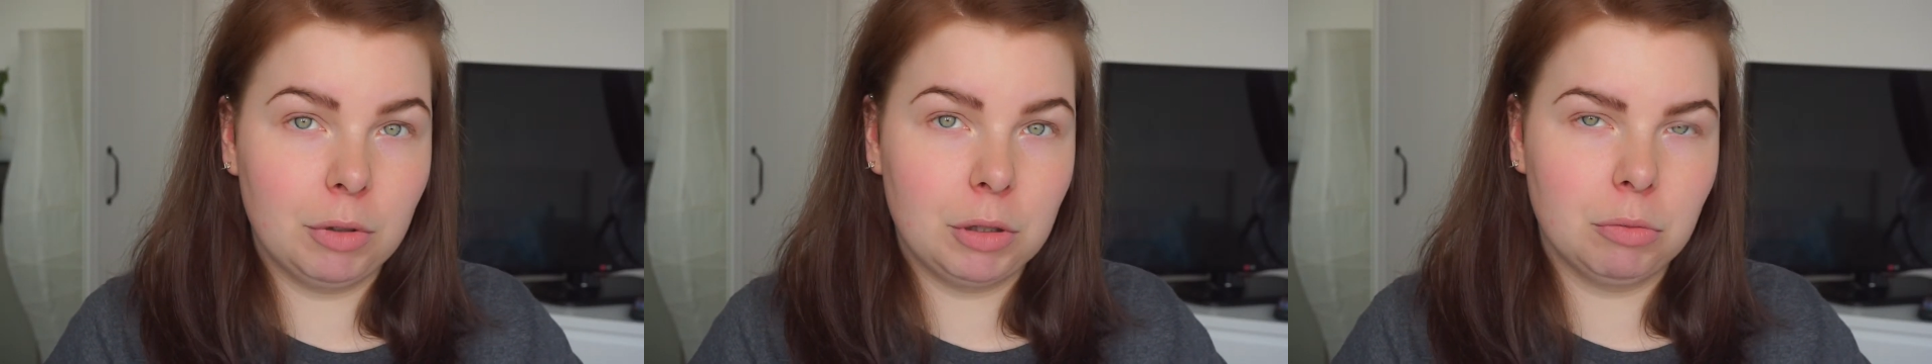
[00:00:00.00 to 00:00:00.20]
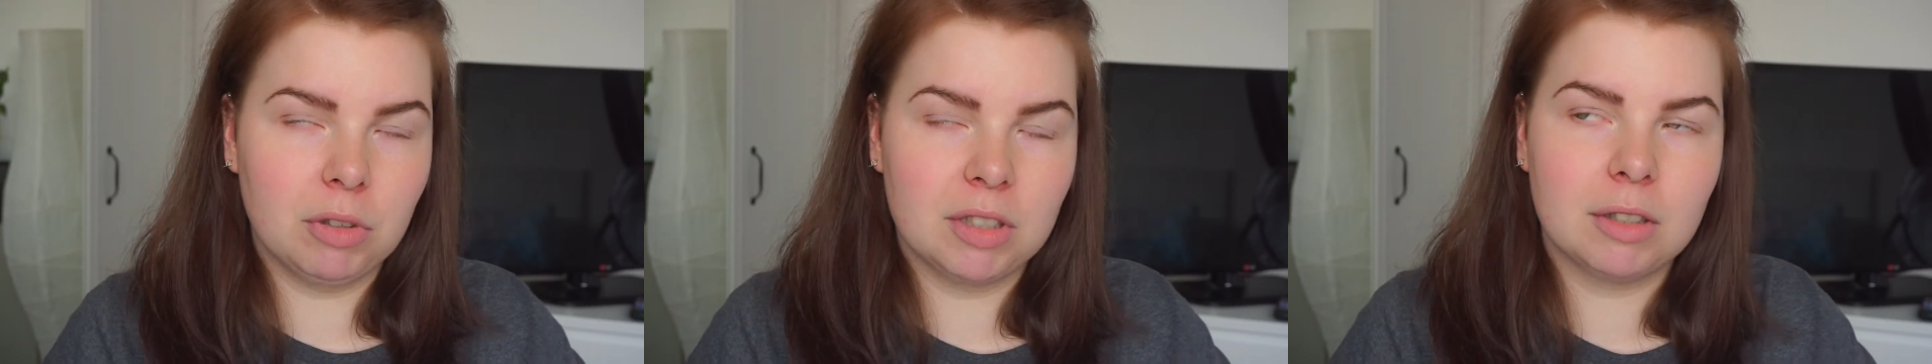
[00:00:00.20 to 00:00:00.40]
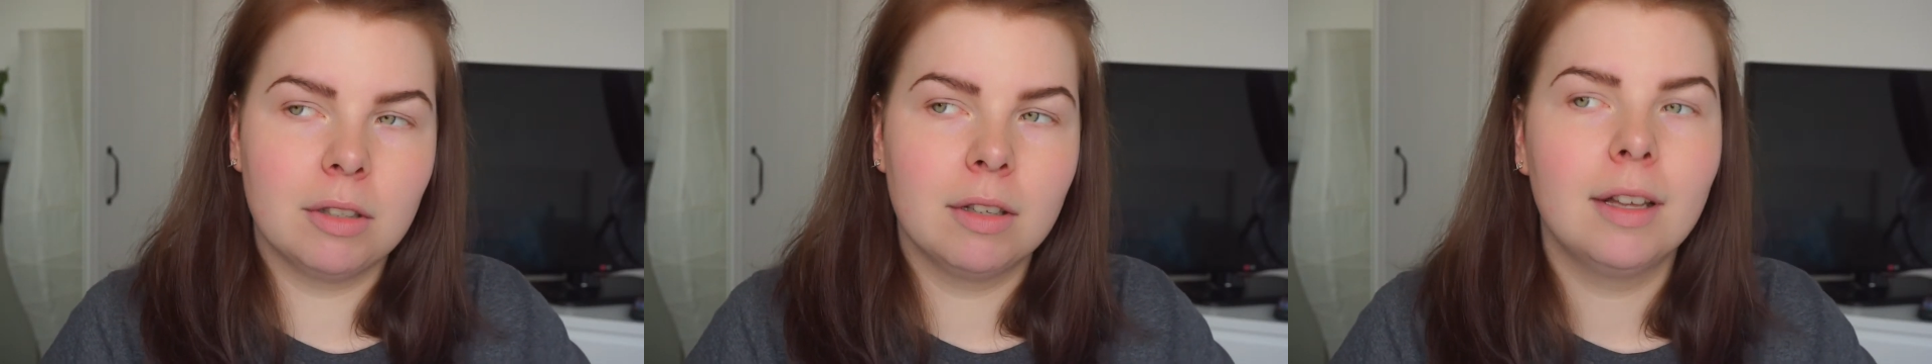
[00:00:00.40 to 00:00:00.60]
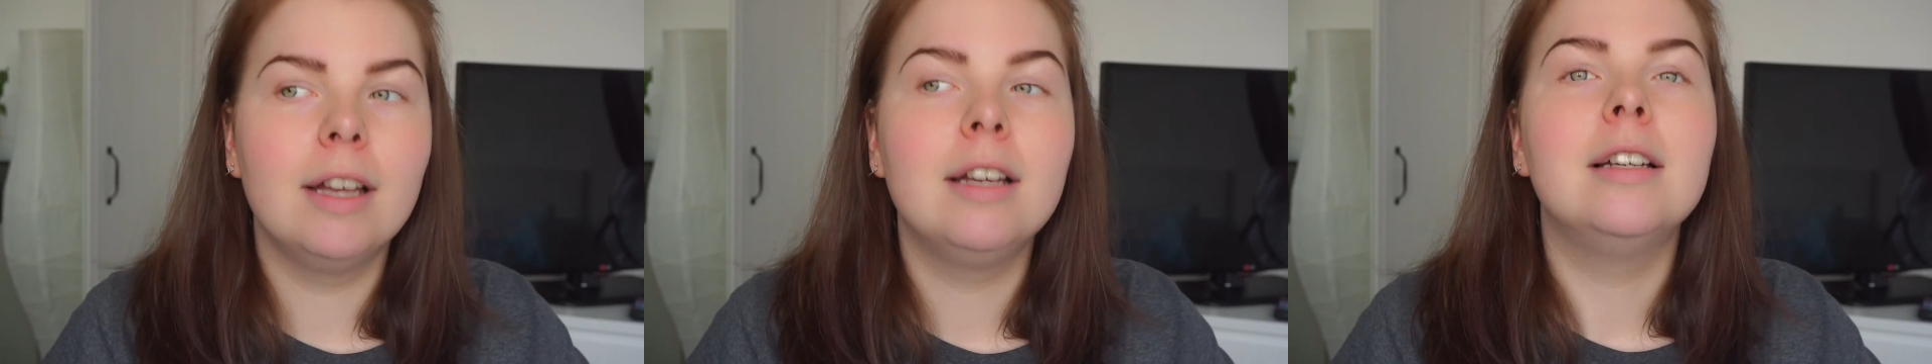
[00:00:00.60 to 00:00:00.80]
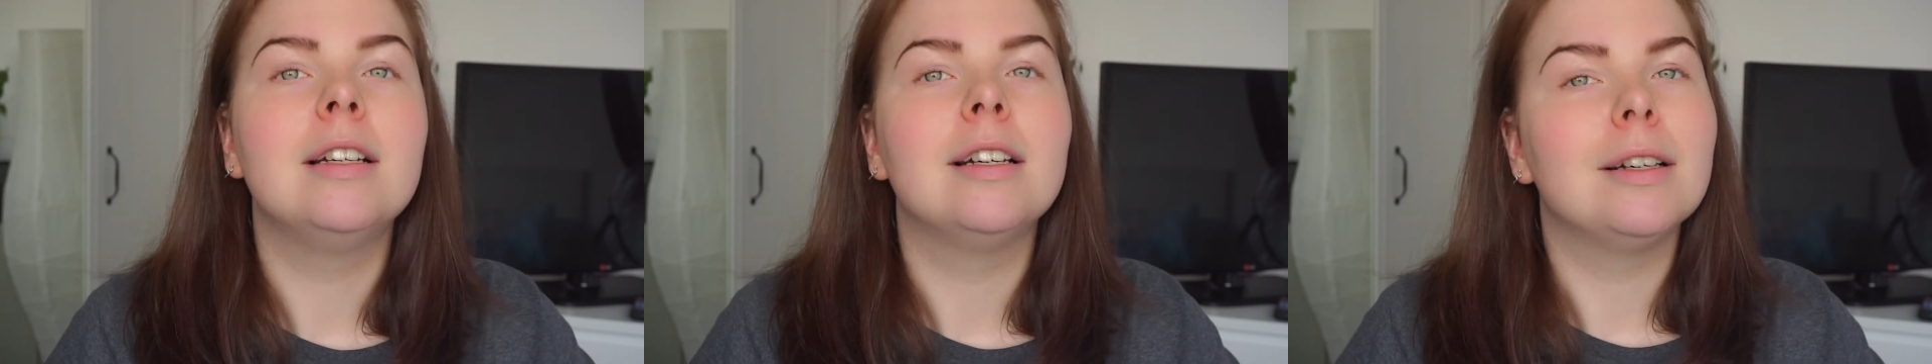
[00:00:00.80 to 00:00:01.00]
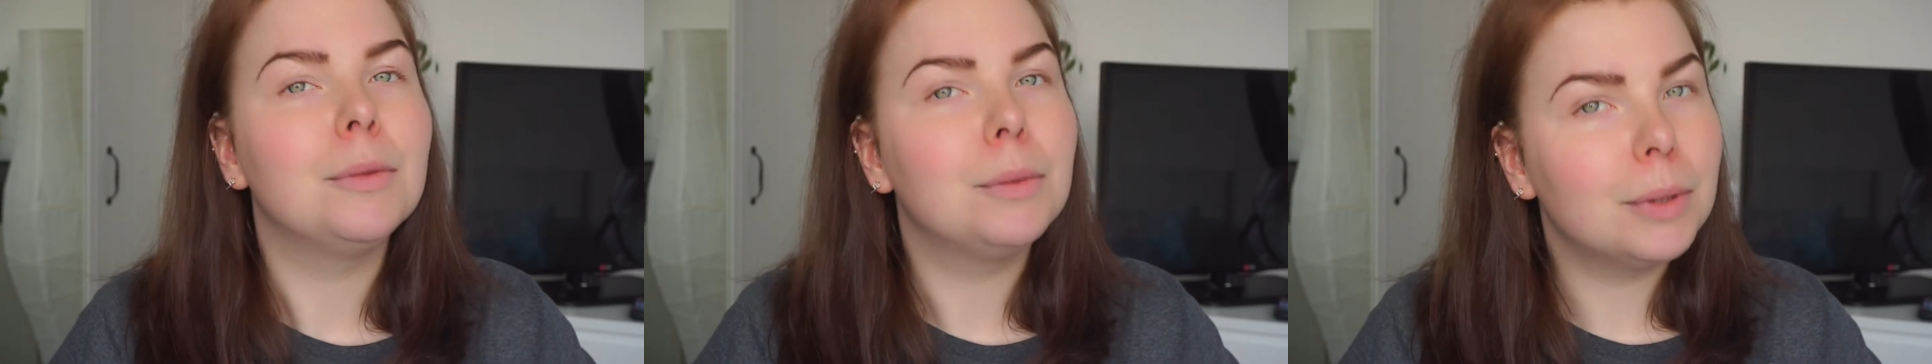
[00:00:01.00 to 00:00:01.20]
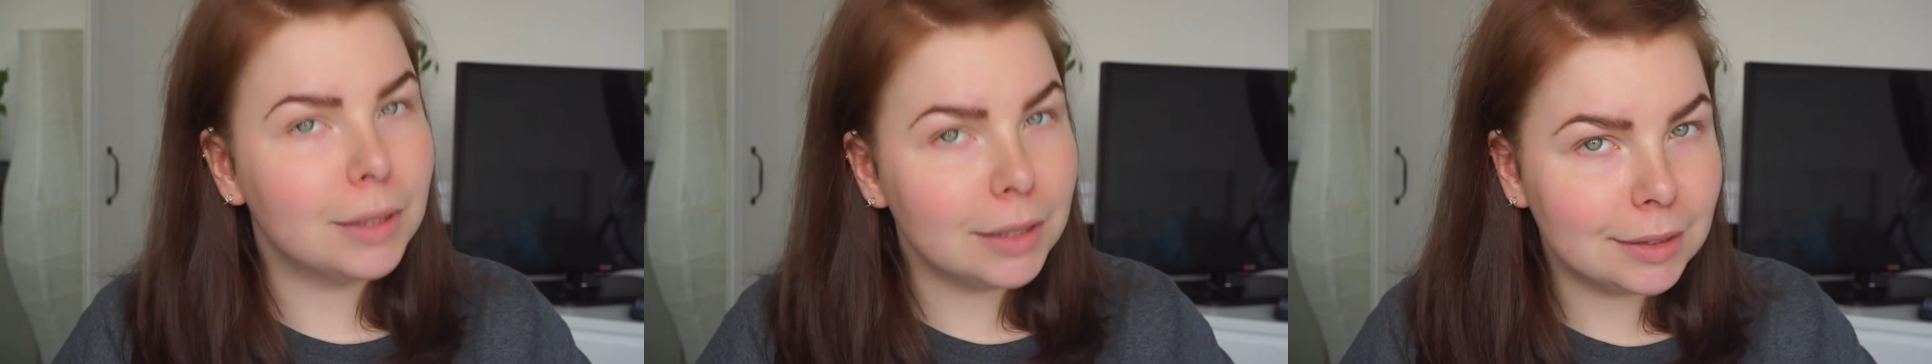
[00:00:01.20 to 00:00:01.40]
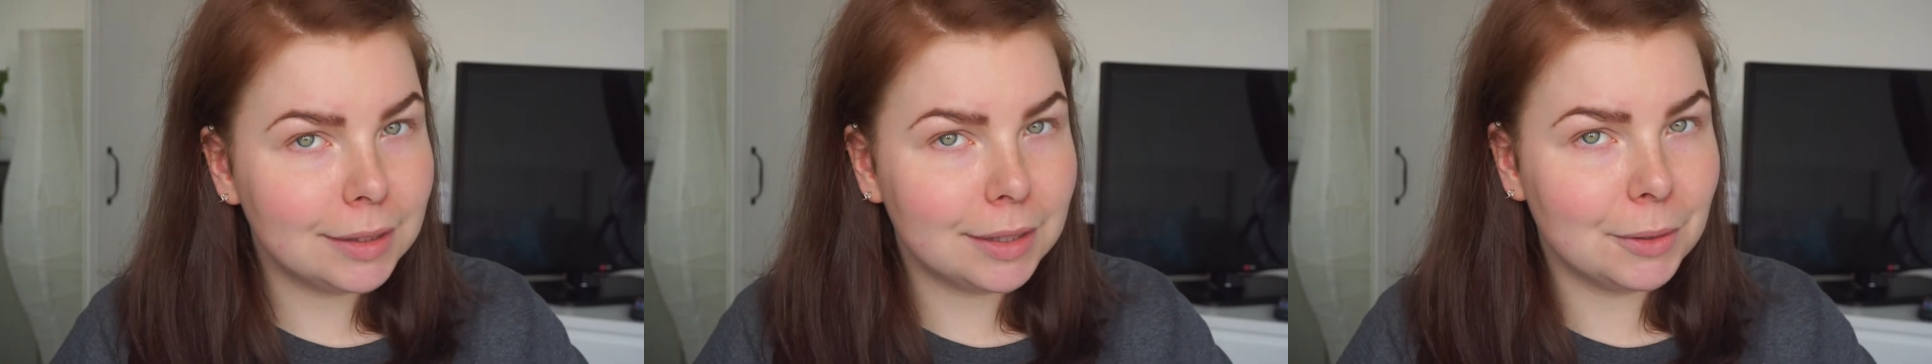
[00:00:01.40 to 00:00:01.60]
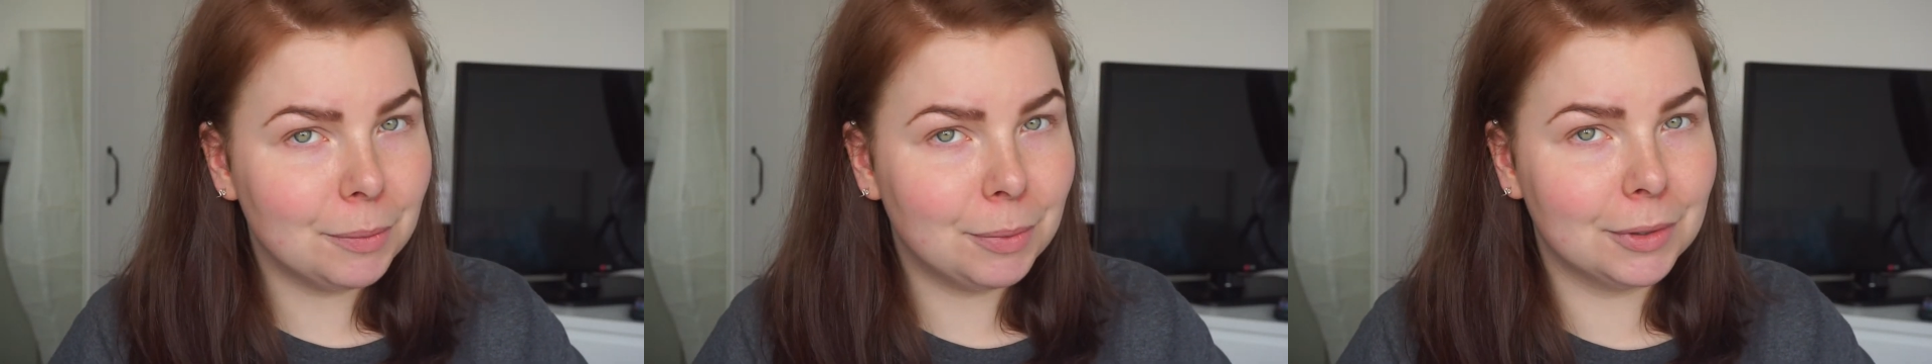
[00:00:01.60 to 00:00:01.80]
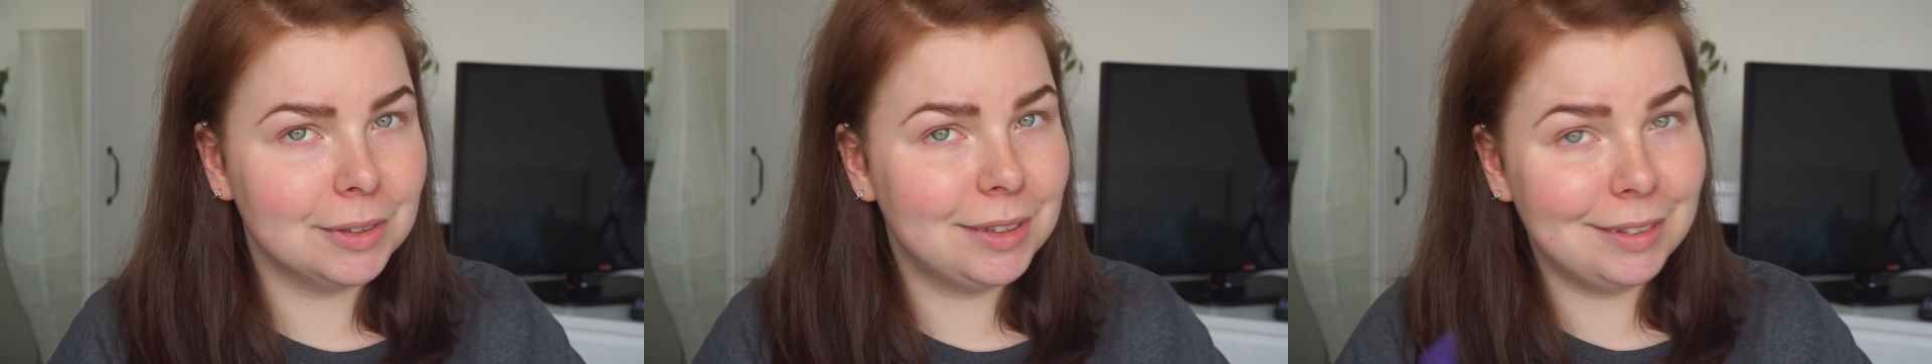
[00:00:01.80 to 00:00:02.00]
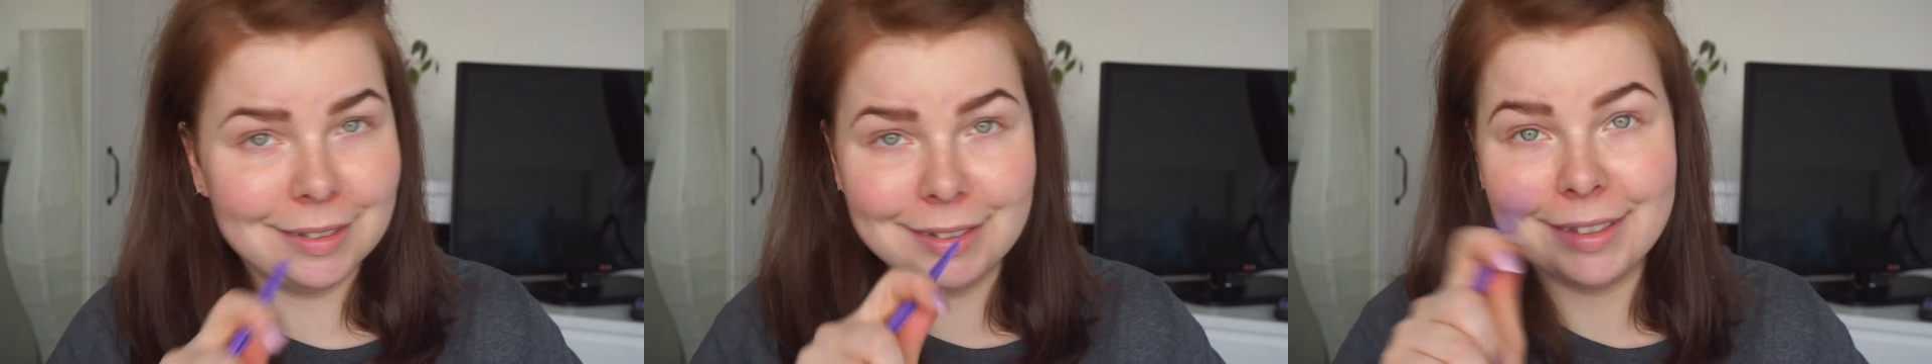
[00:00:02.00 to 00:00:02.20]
which was pretty important.